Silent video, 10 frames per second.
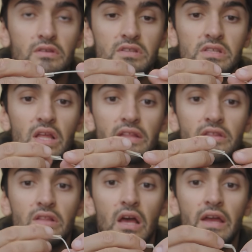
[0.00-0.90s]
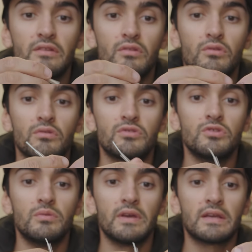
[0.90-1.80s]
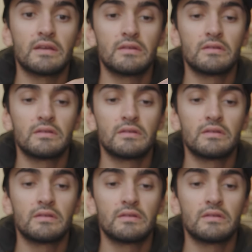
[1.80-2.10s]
Slide the line through the tubing.